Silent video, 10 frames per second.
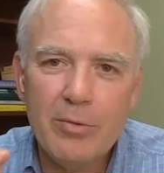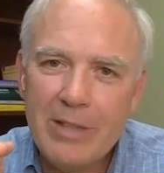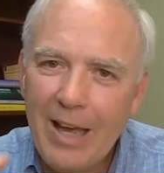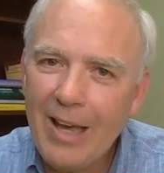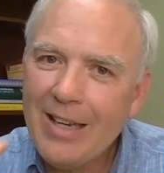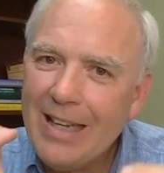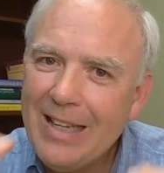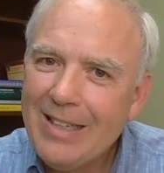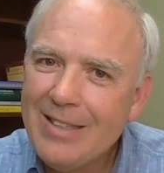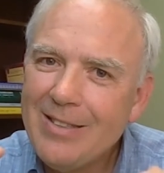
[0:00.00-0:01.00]
So,
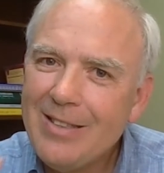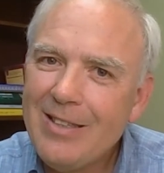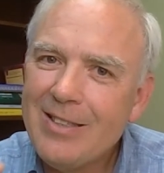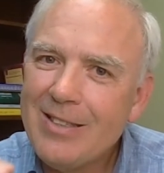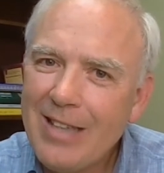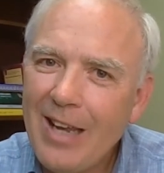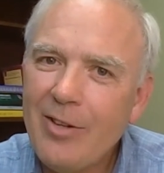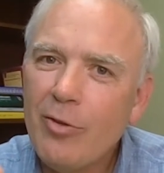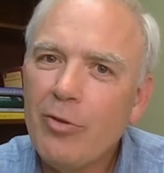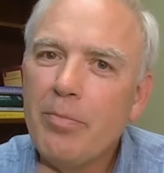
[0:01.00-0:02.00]
dad is the
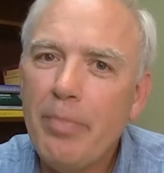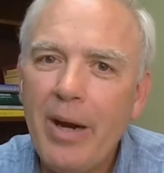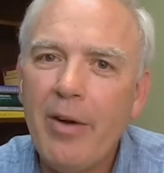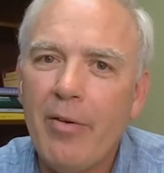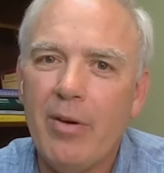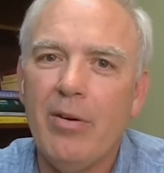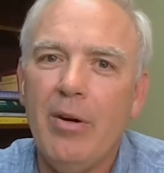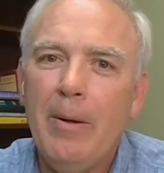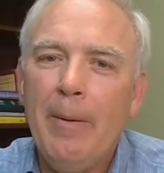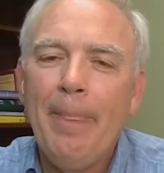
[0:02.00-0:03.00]
standard
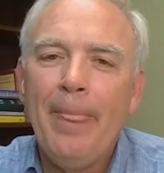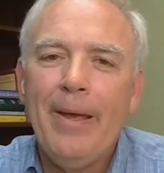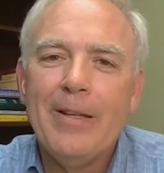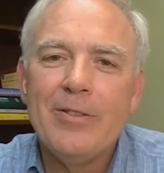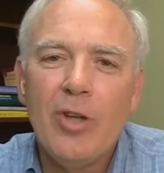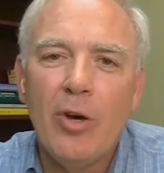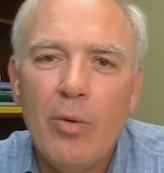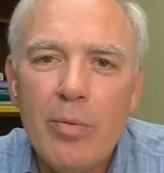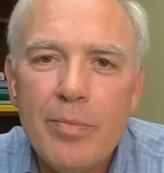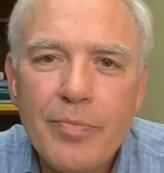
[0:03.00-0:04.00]
bearer. And
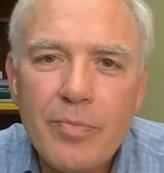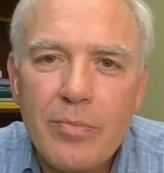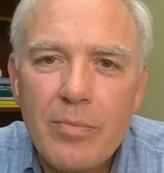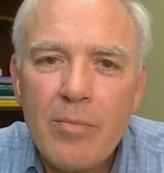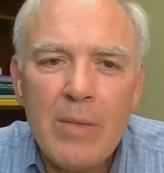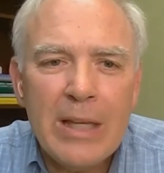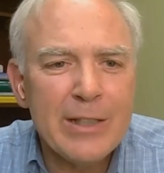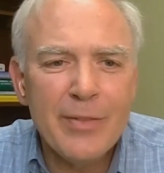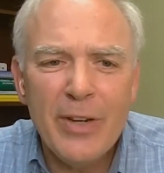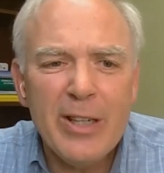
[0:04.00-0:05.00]
so,
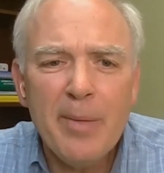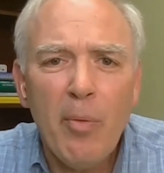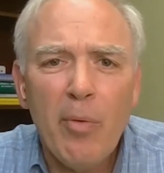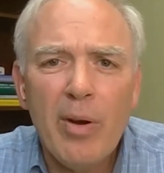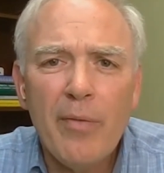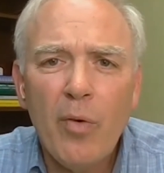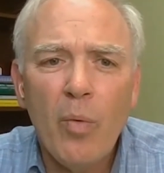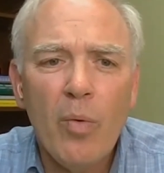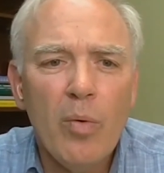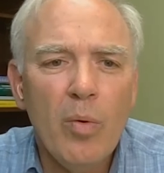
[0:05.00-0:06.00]
it's very important
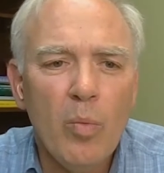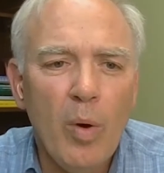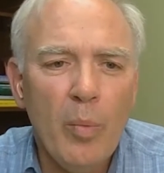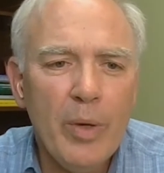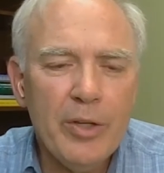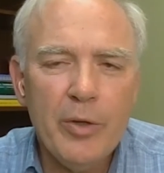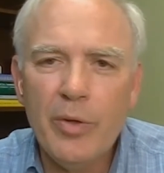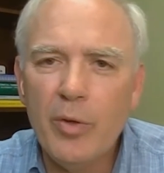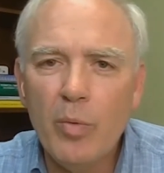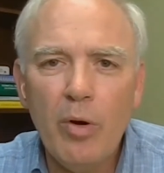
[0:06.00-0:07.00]
for what we
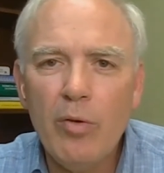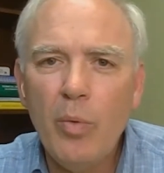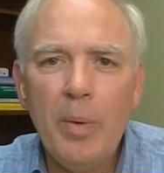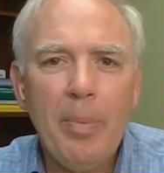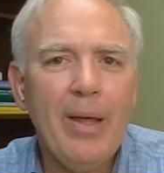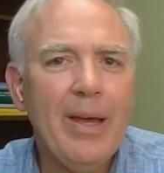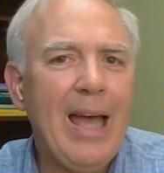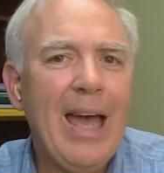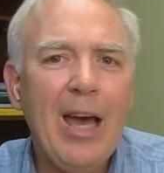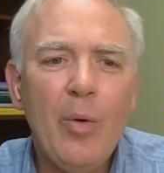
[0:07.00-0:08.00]
do and the role that we
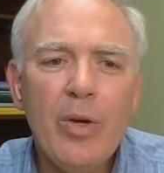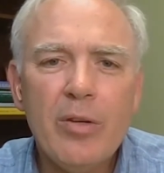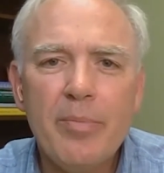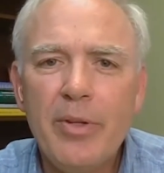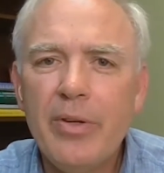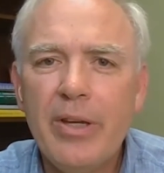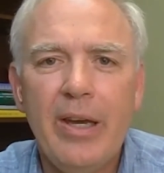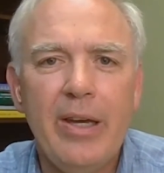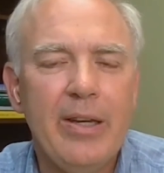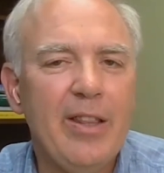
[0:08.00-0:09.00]
play, how we
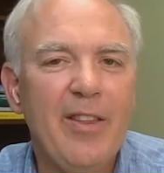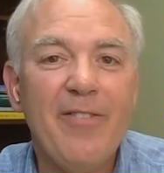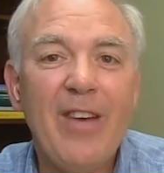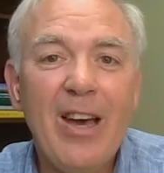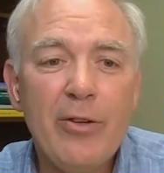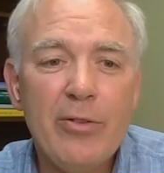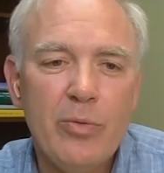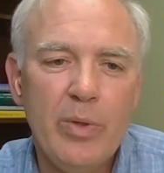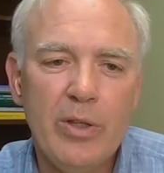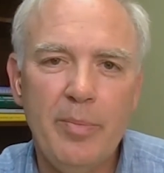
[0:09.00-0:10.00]
communicate, and the
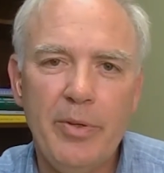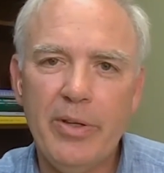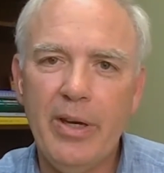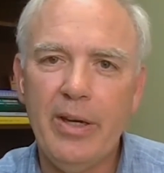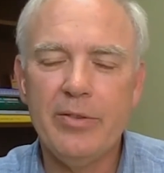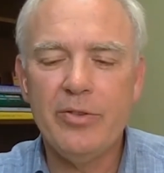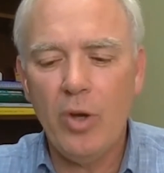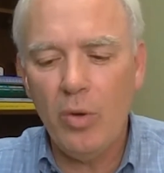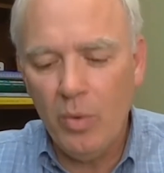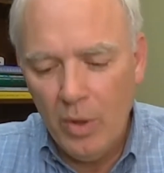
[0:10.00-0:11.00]
values we communicate.
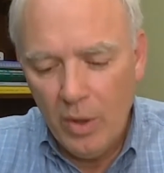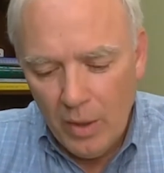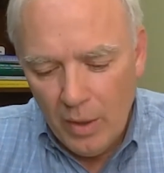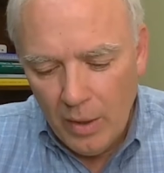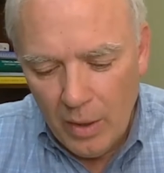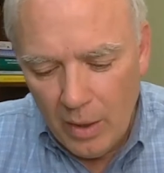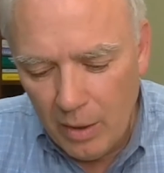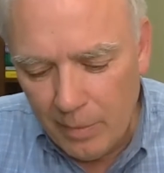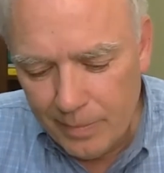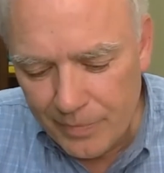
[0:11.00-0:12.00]
So,
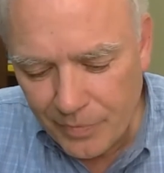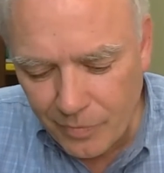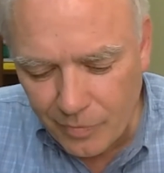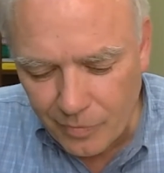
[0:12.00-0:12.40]
um,